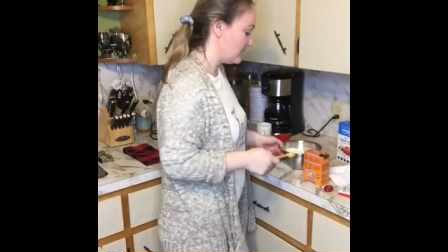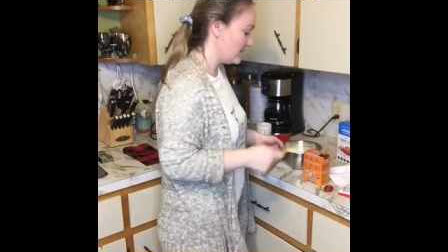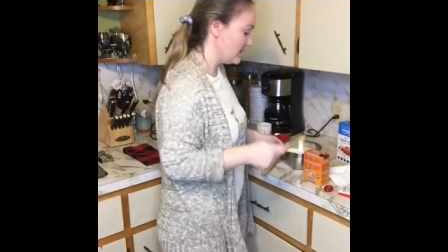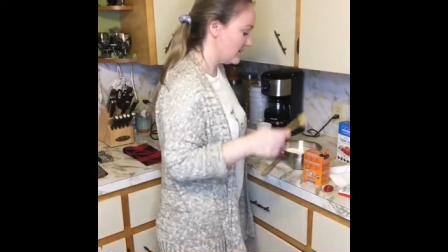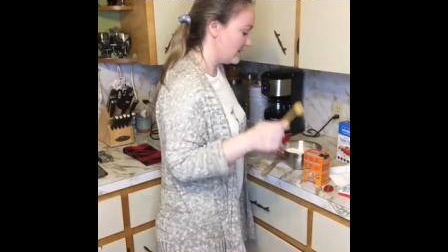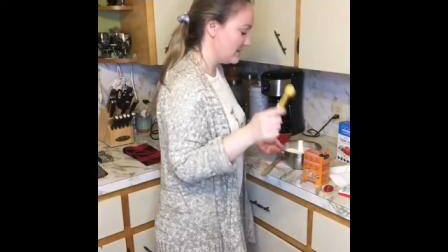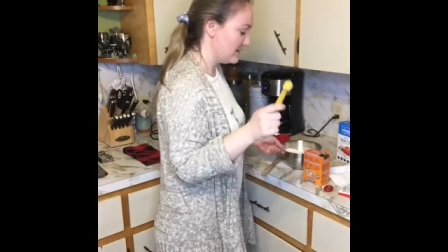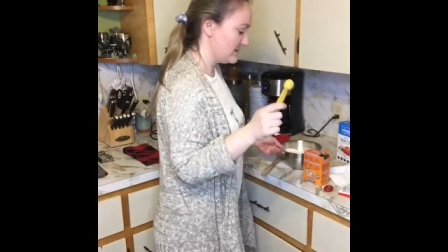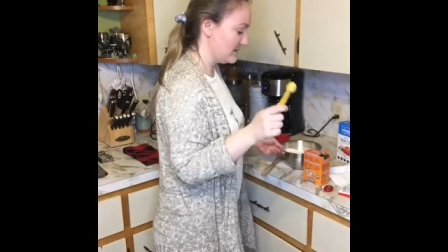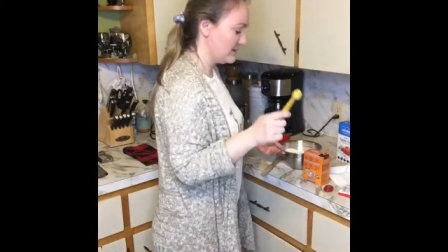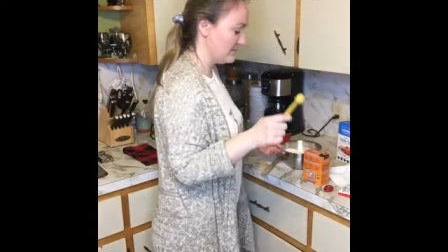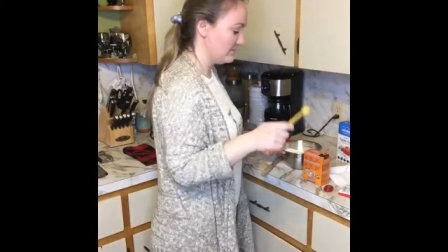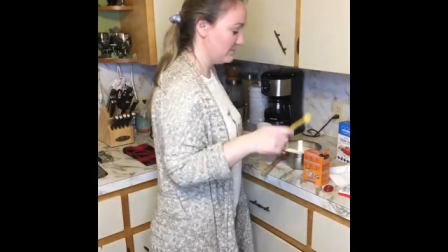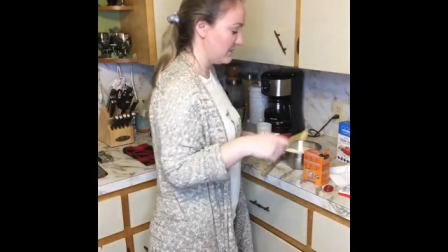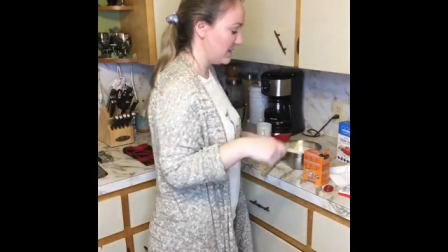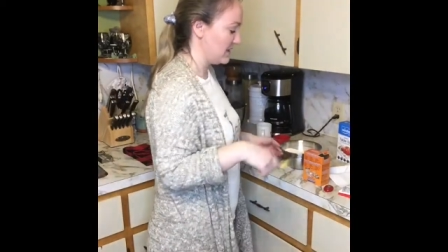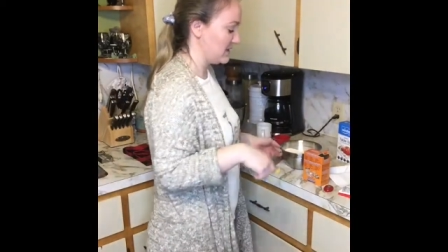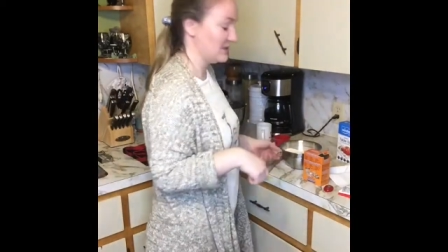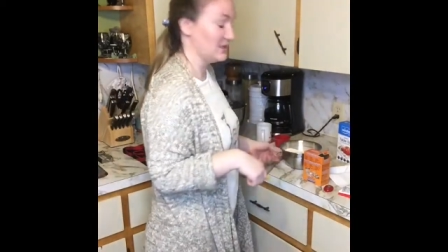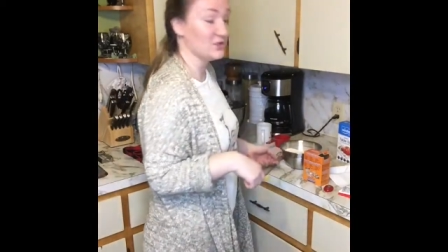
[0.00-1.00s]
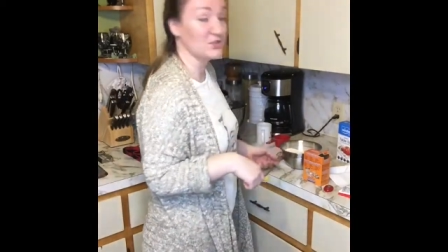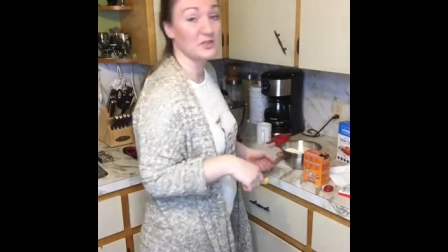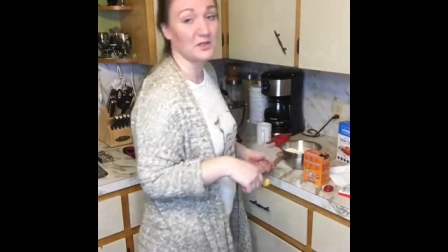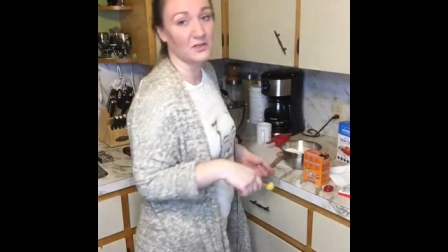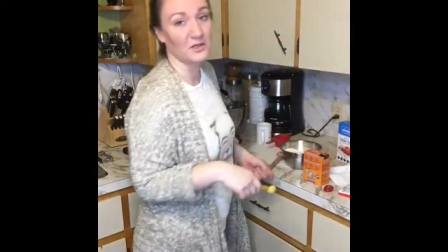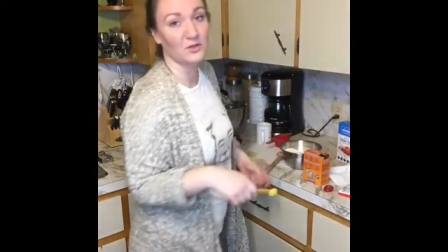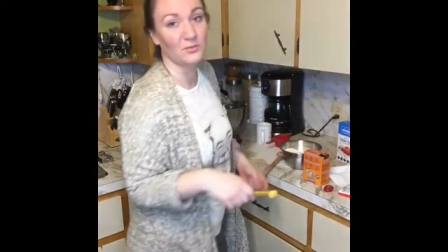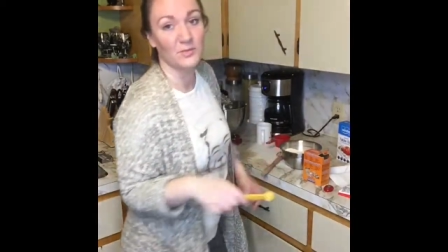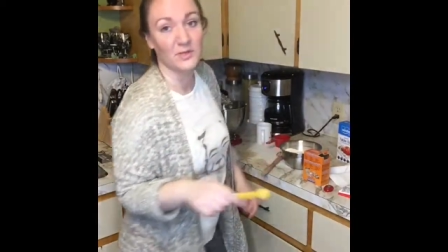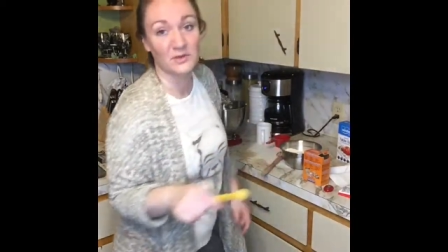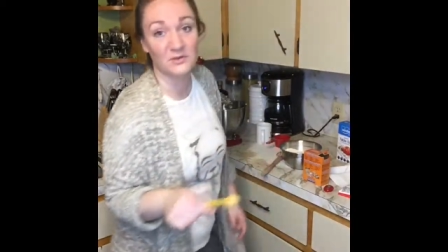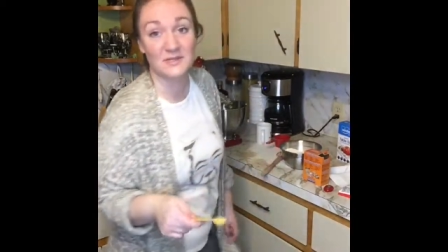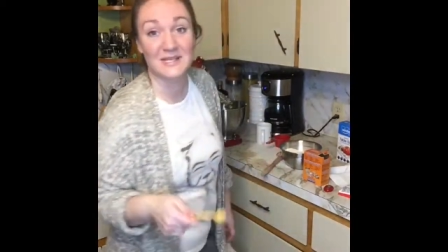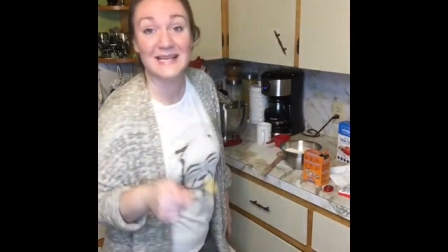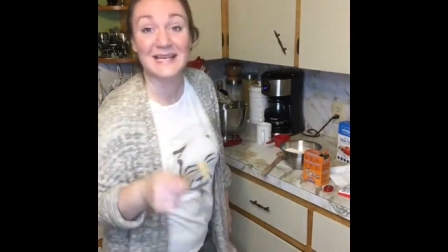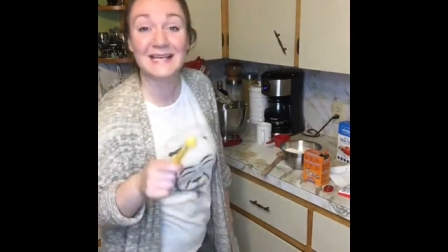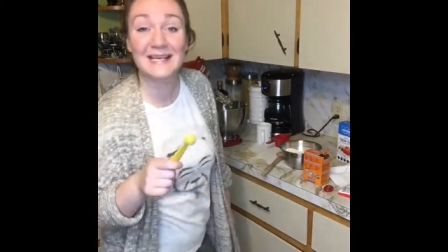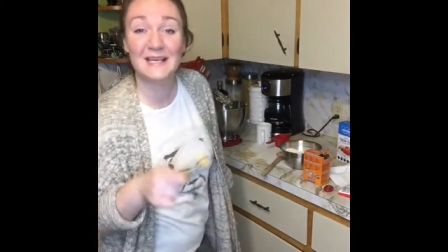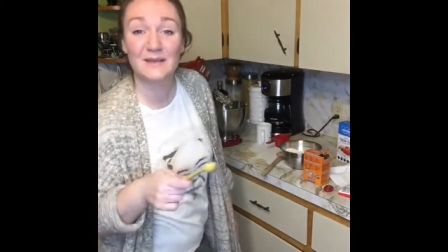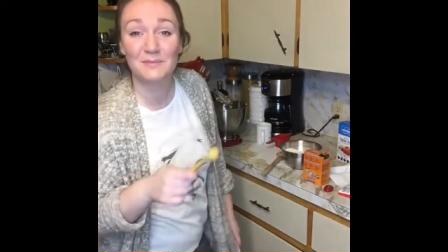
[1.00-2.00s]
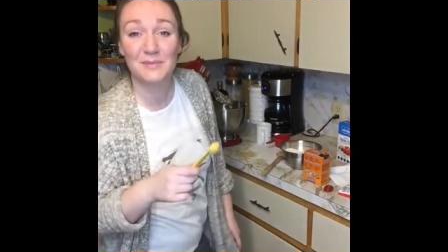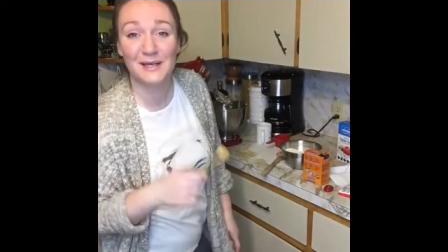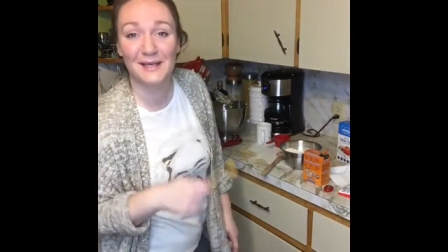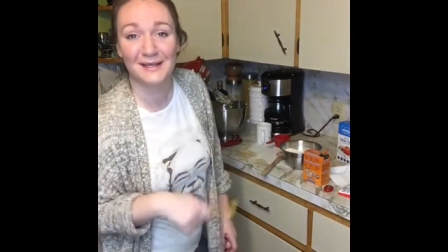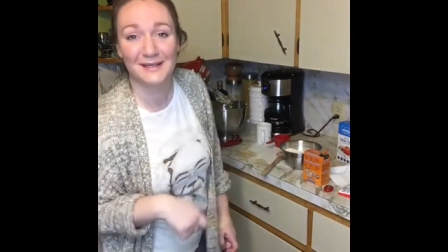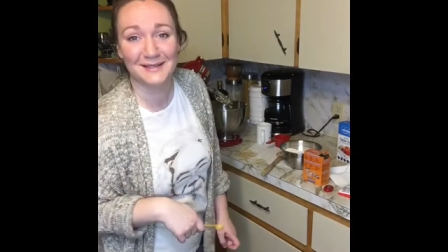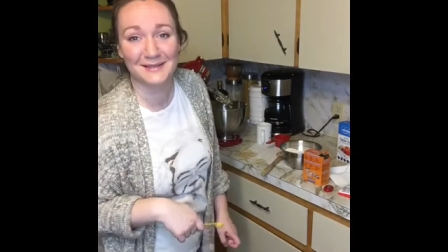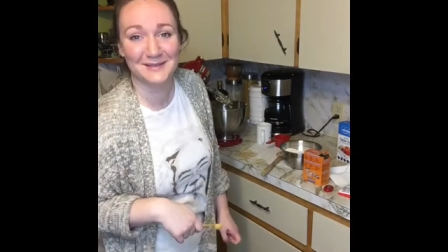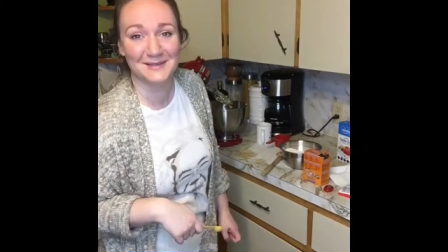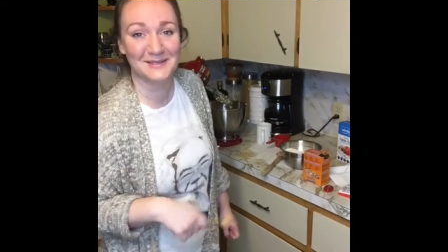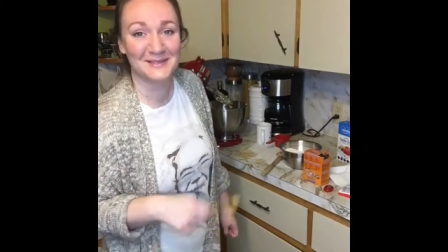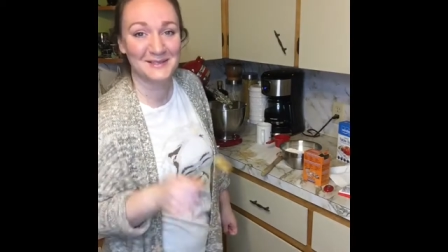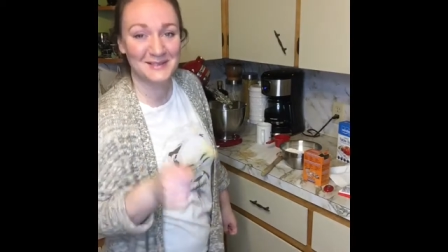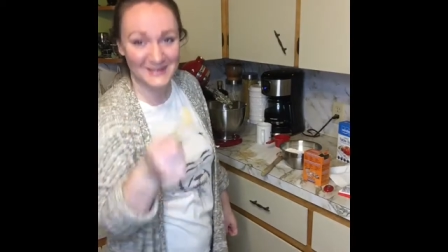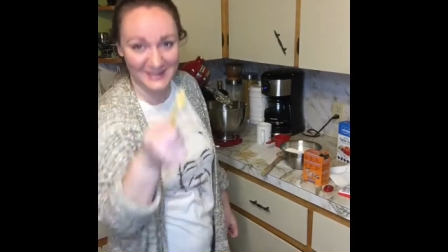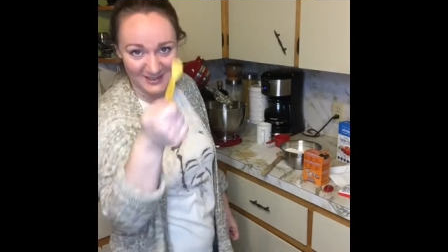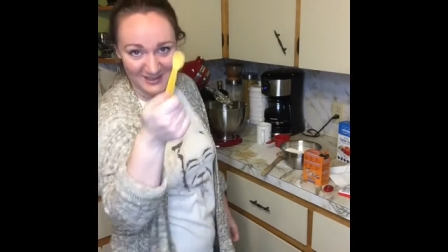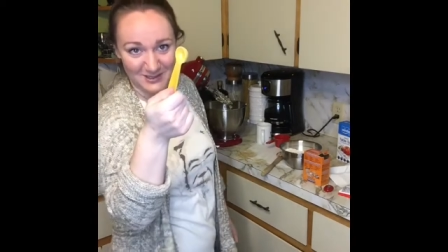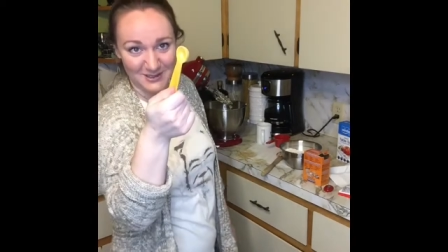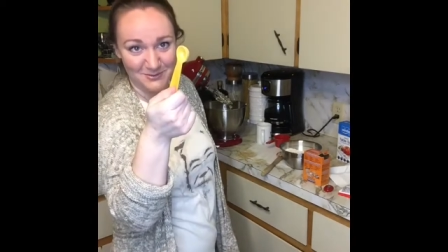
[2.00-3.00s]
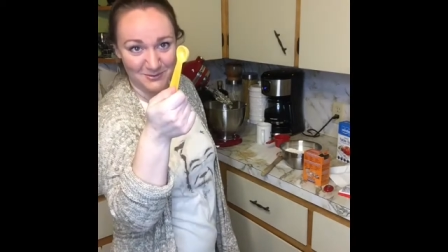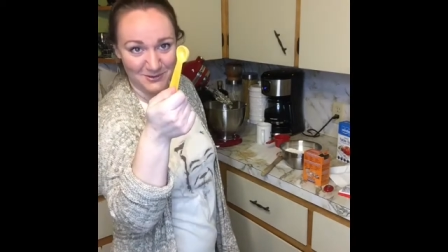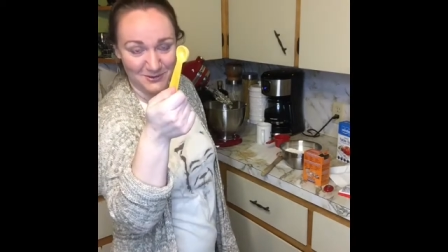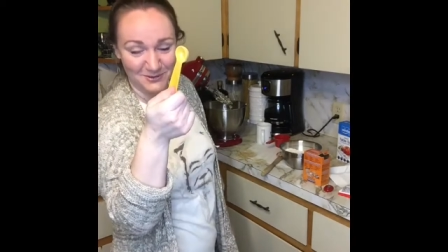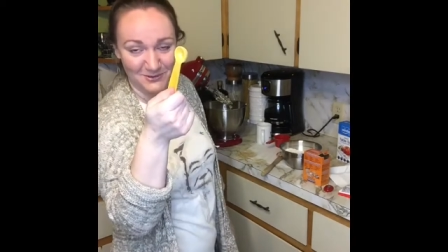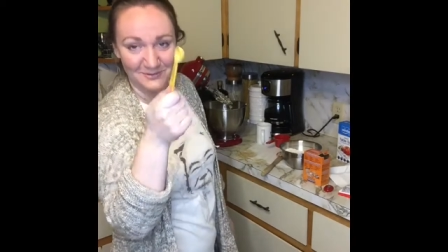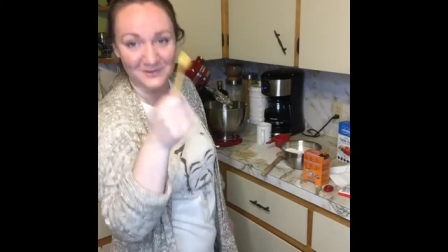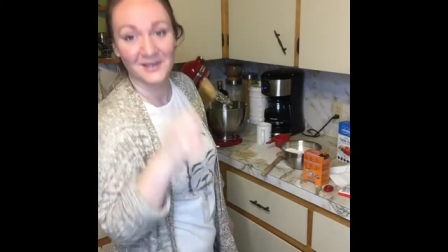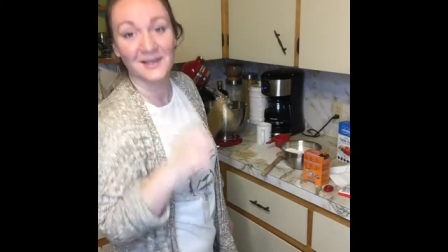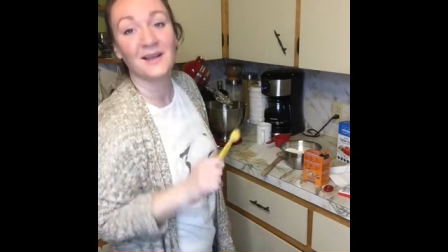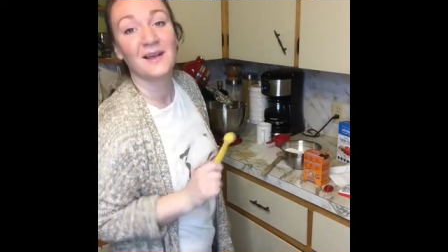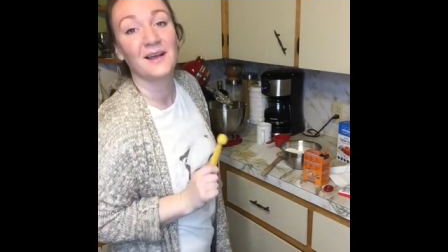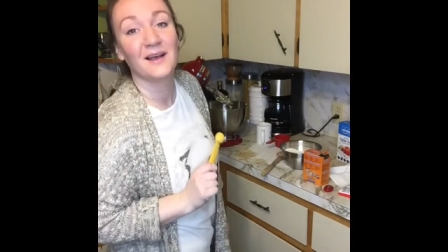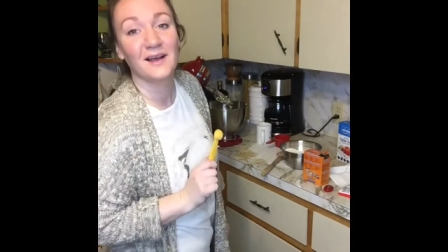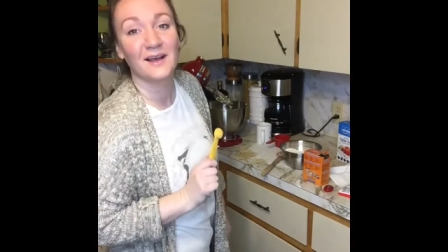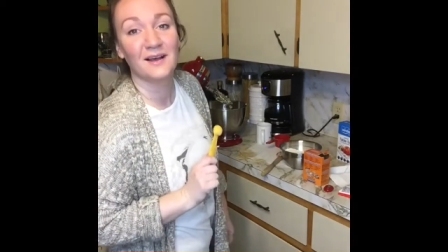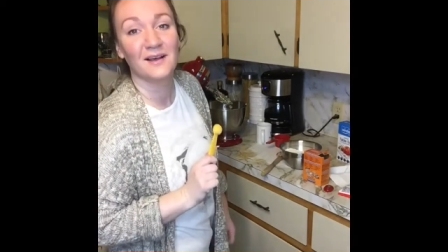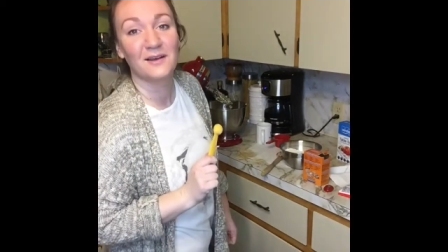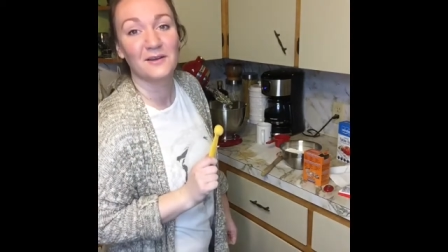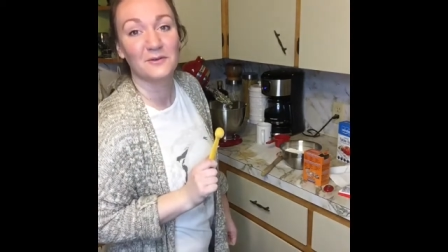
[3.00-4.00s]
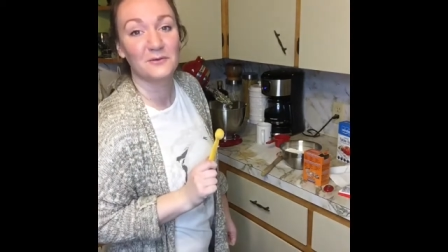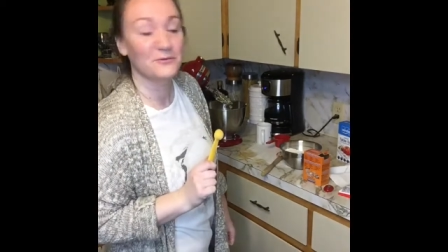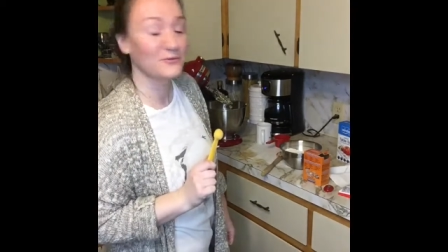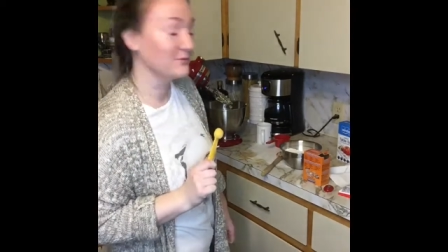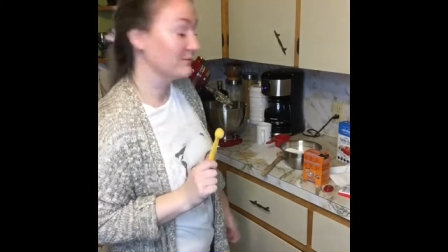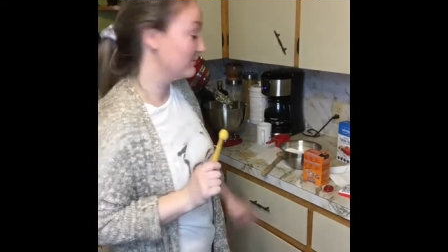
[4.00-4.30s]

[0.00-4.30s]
was, I didn't show you, but it was a heaping teaspoon of